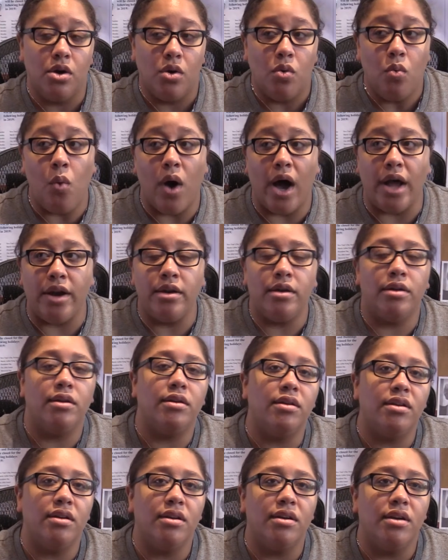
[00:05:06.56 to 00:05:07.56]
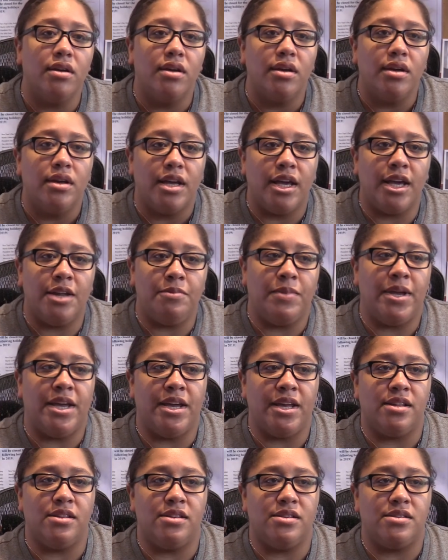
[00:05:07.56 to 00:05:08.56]
One, it
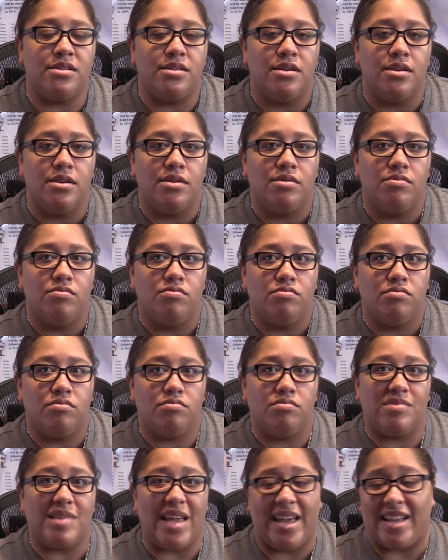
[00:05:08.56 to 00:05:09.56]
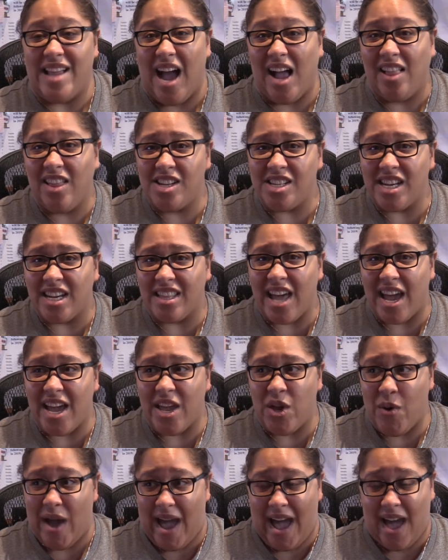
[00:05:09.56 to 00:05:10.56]
means acknowledging that
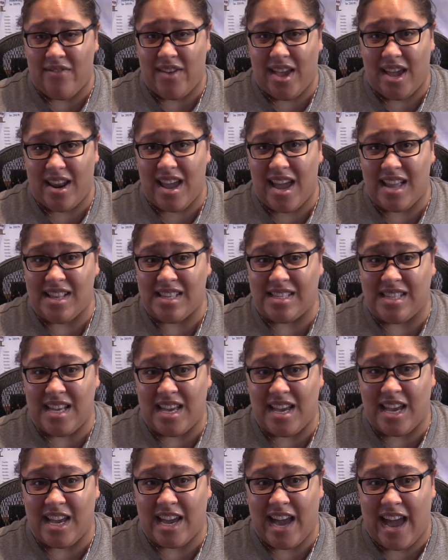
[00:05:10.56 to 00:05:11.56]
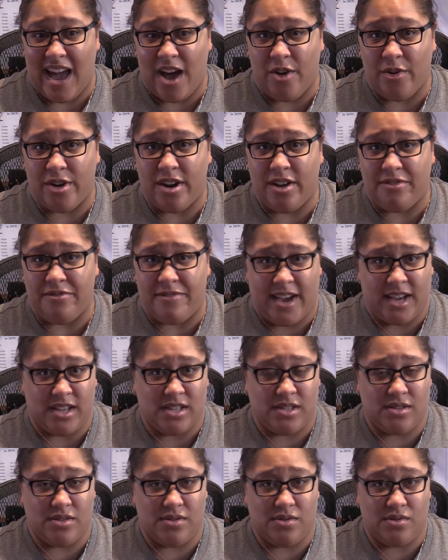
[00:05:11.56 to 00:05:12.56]
you have it and seeing how it
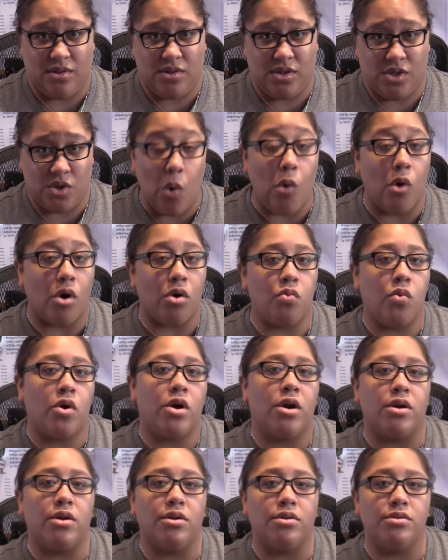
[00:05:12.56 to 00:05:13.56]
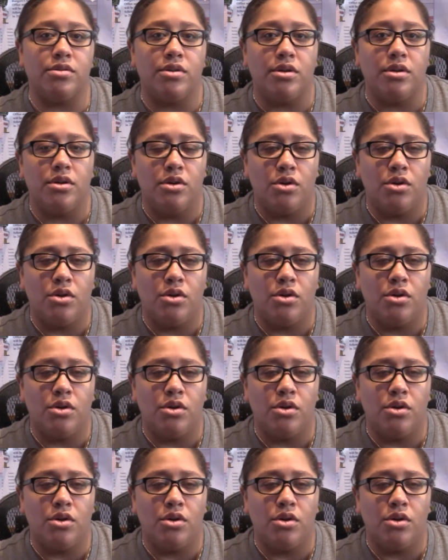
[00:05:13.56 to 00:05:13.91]
affects your world.